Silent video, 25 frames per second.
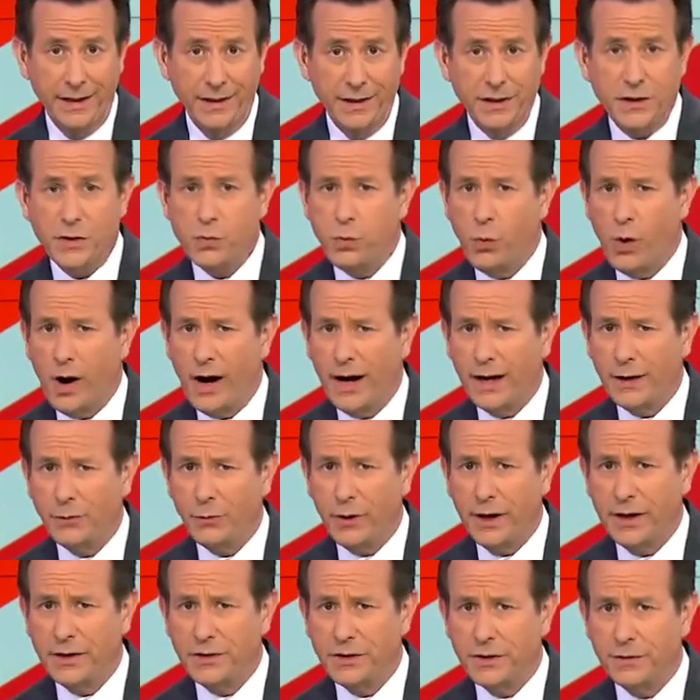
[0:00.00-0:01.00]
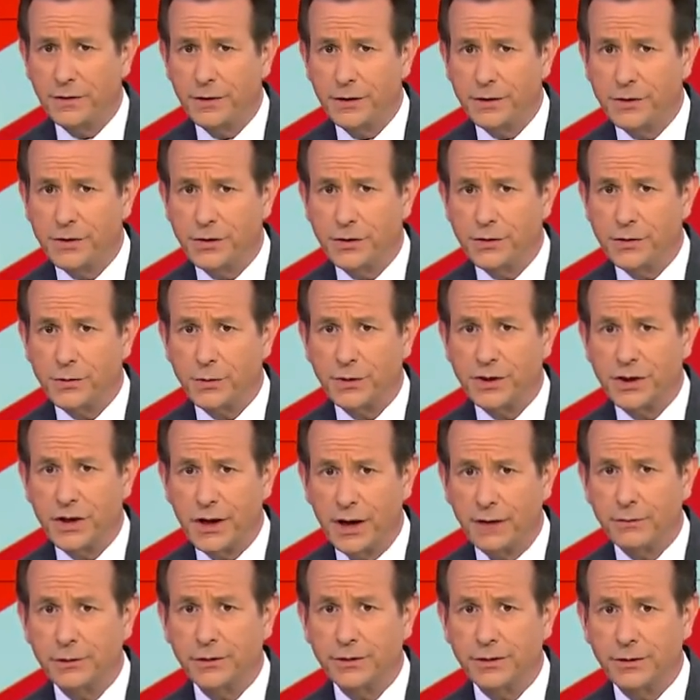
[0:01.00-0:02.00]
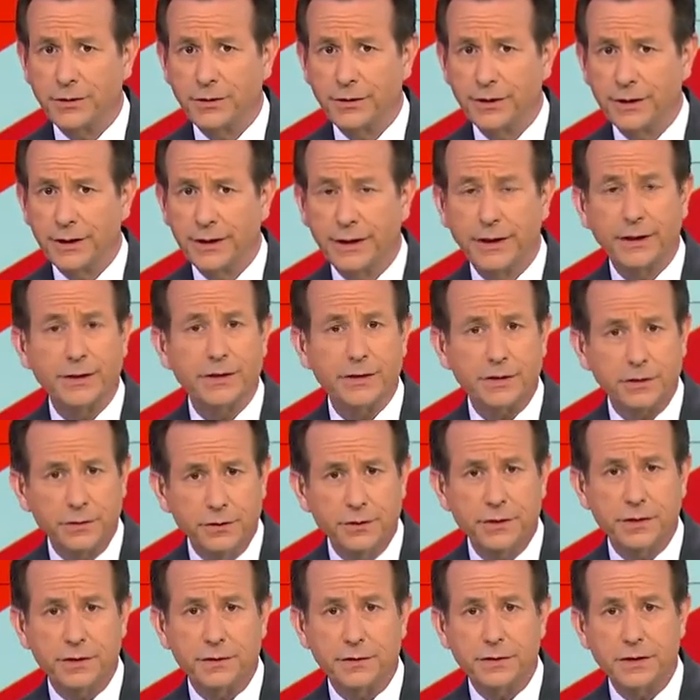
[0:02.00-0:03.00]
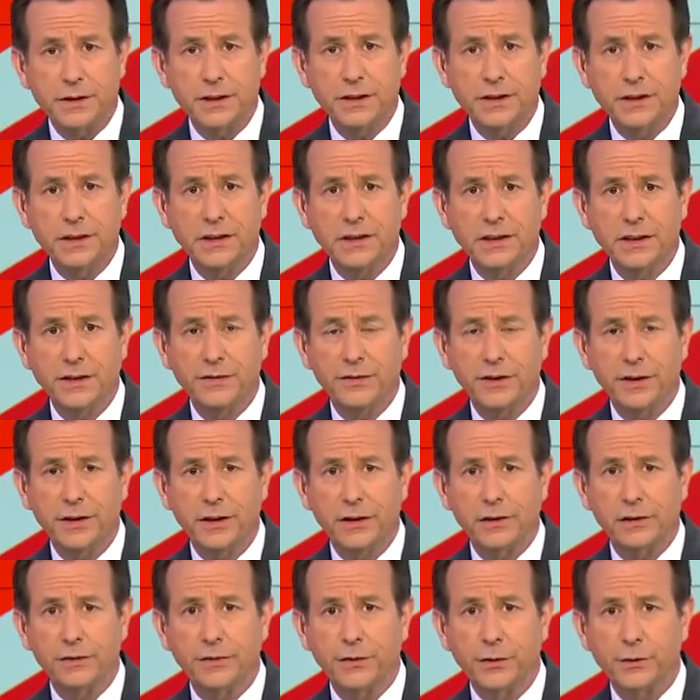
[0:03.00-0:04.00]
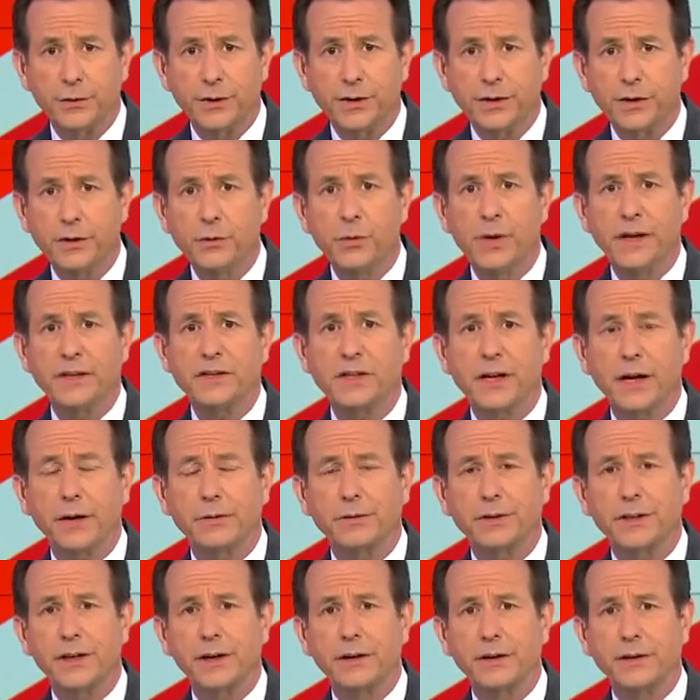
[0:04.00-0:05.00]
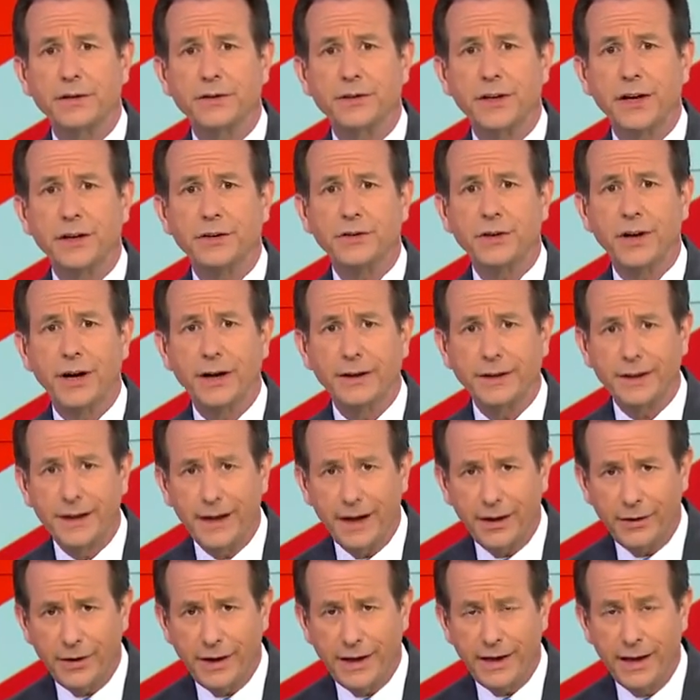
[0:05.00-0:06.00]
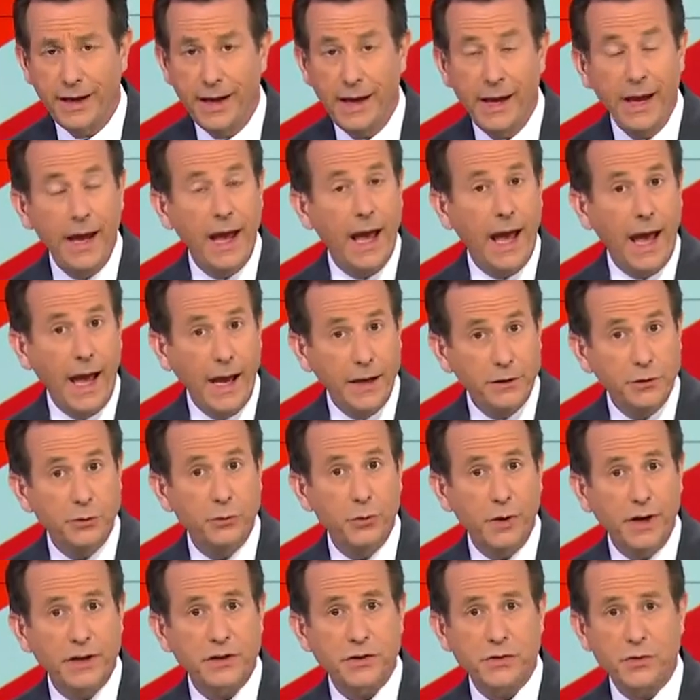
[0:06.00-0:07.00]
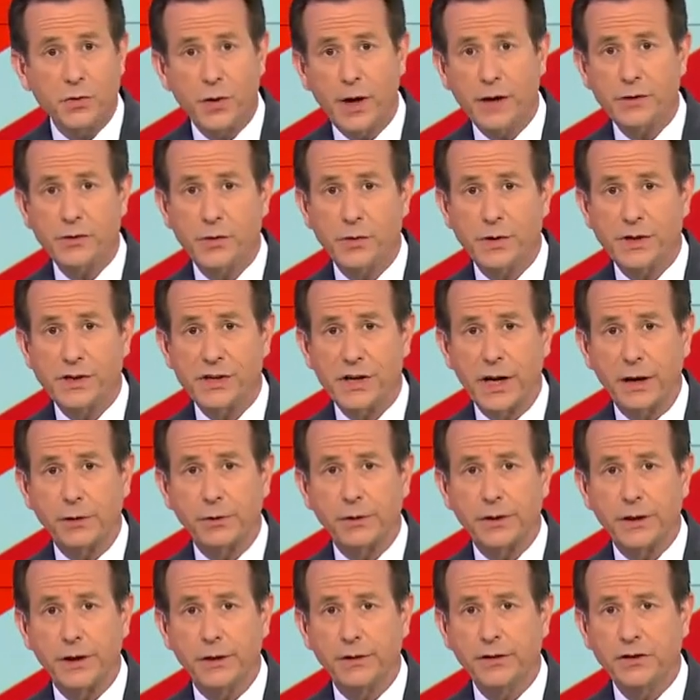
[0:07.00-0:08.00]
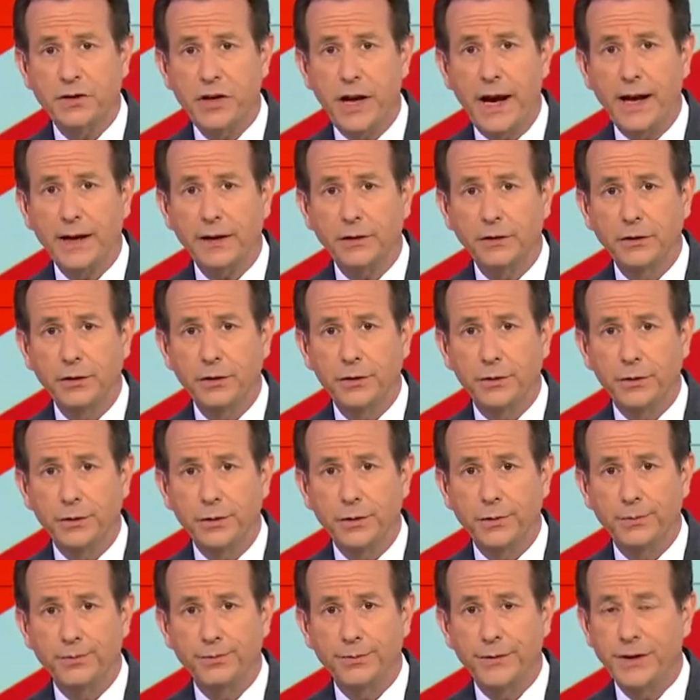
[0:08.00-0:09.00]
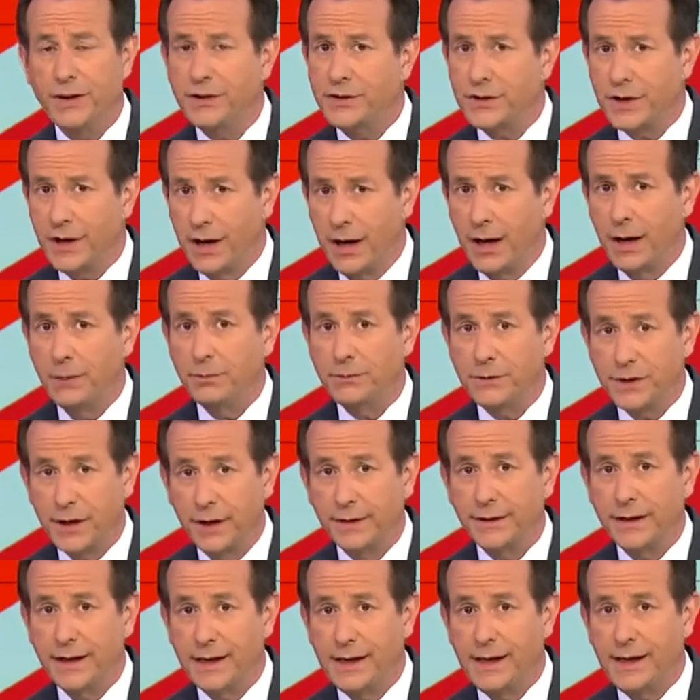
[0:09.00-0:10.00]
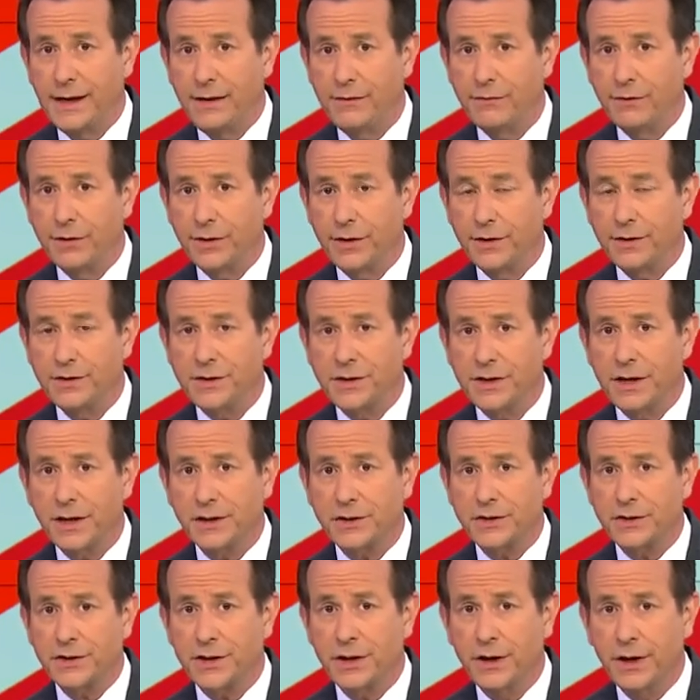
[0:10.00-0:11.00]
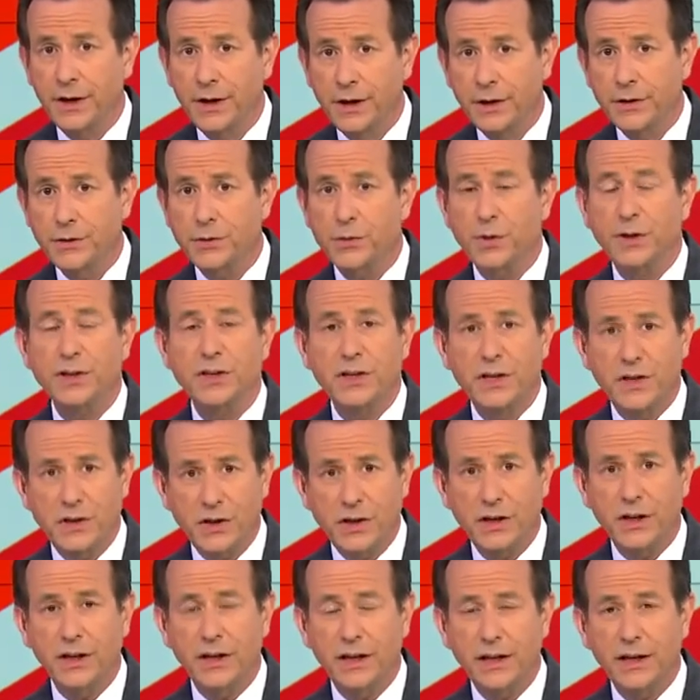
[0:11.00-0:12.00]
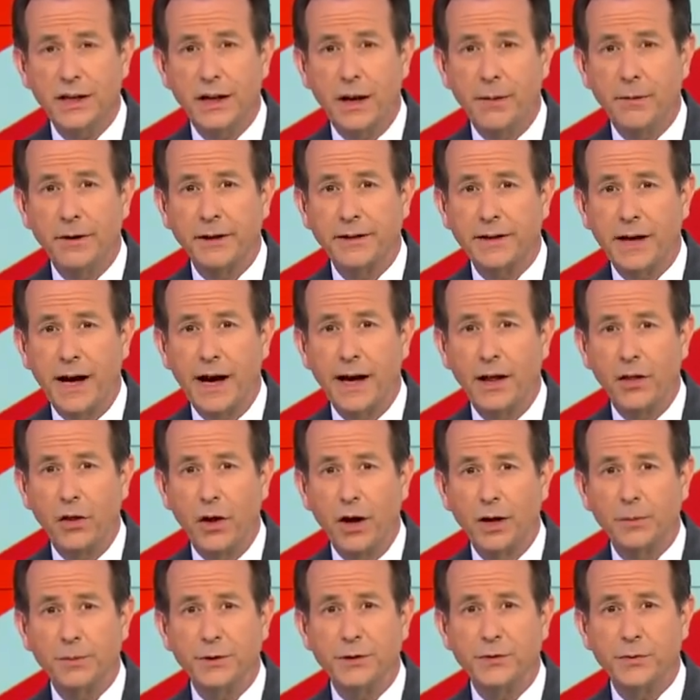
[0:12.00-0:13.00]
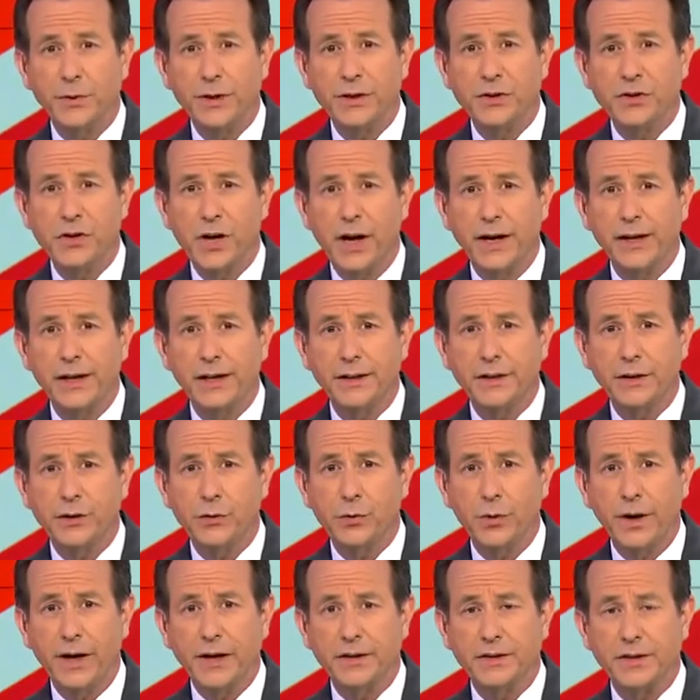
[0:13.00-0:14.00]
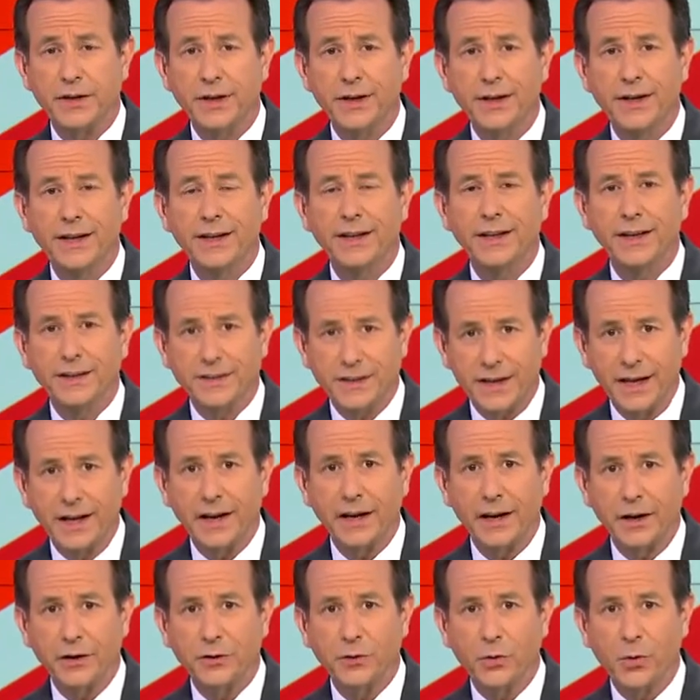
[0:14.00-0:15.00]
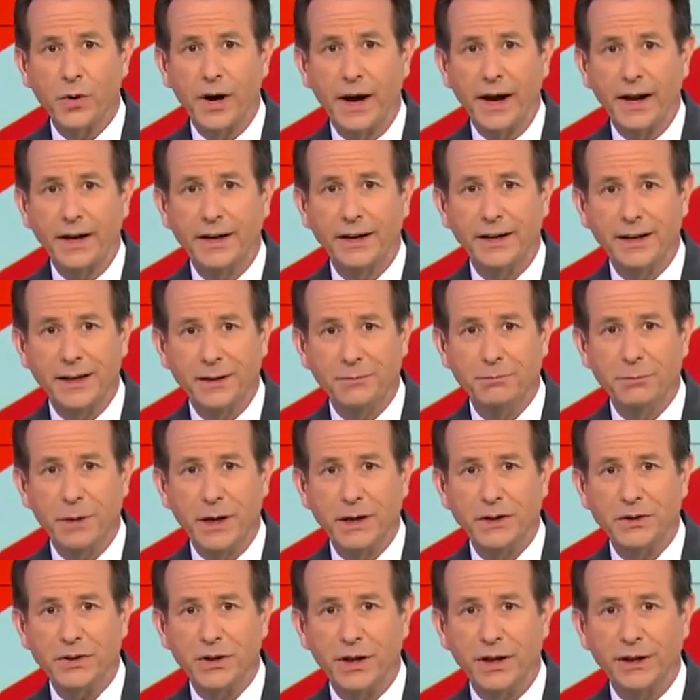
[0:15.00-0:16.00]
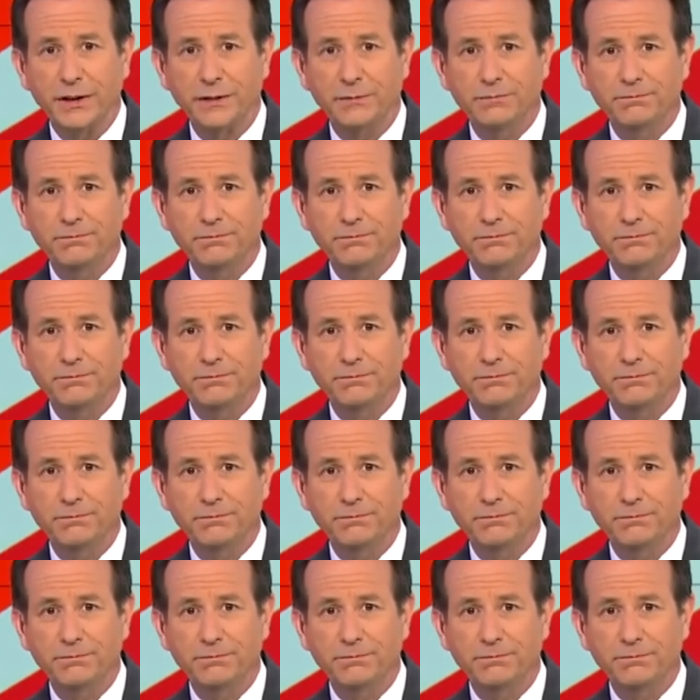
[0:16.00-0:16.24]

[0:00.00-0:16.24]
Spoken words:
This wide range of issues was covered during an exclusive CCTV interview with U.S. Secretary of State John Kerry and U.S. Treasury Secretary Jack Lew. This comes on the eve of the 6th Strategic and Economic Dialogue between China and the U.S. that's getting underway in Beijing.